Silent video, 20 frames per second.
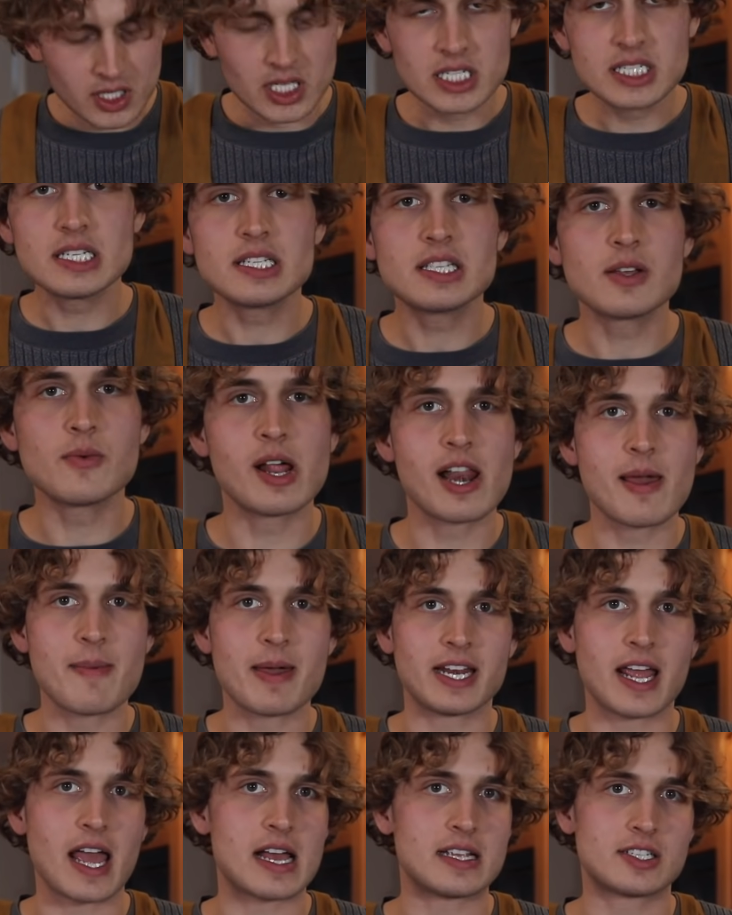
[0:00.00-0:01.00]
This is the one I
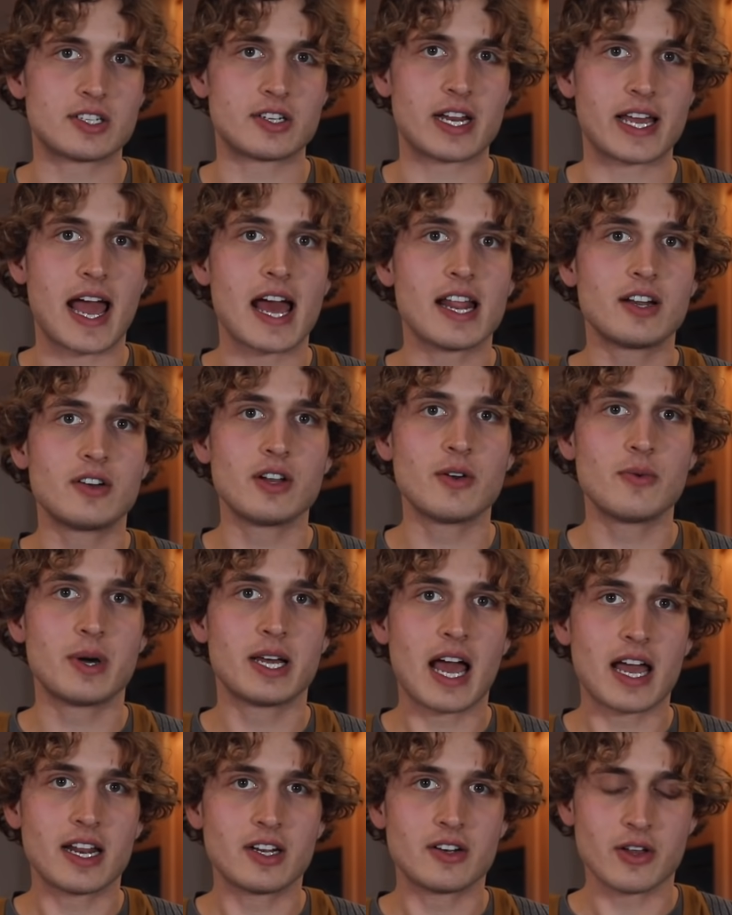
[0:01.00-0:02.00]
made yesterday. I don't know what
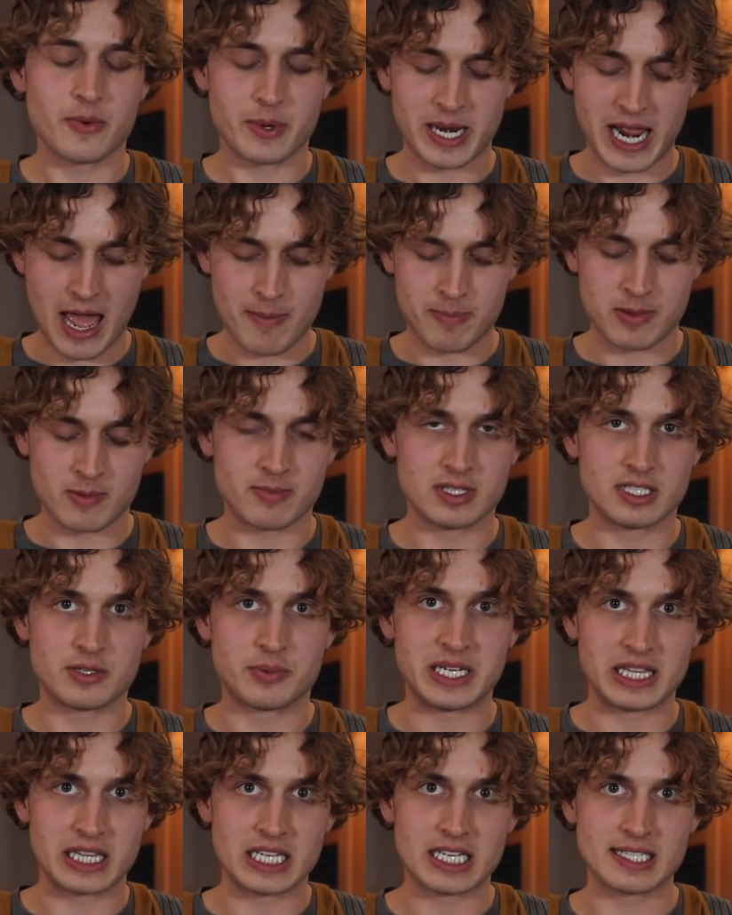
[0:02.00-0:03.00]
happened
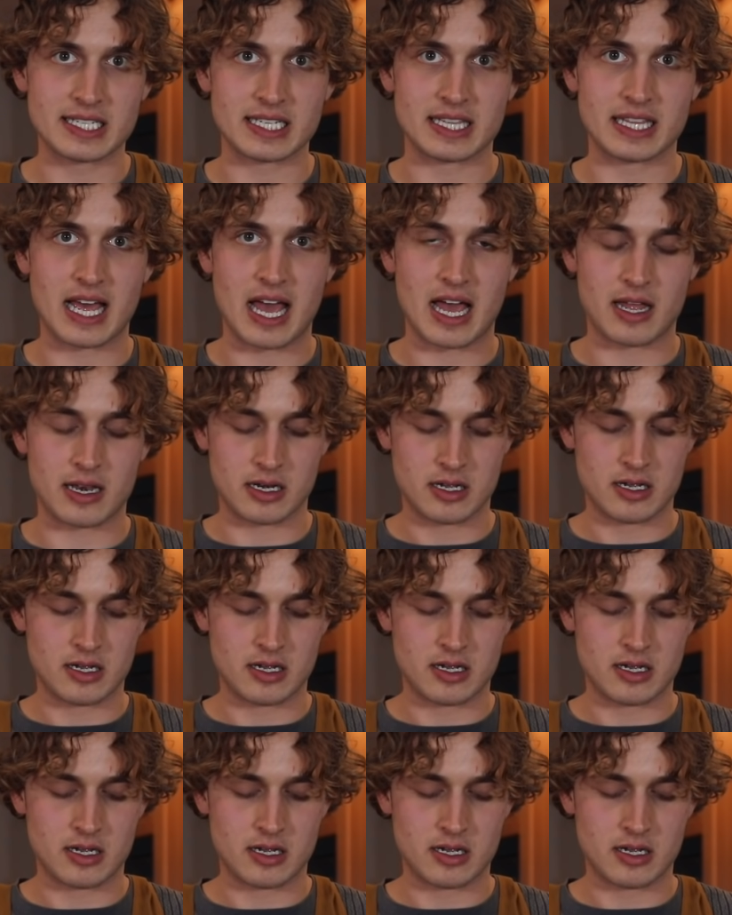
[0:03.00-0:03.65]
between this and that.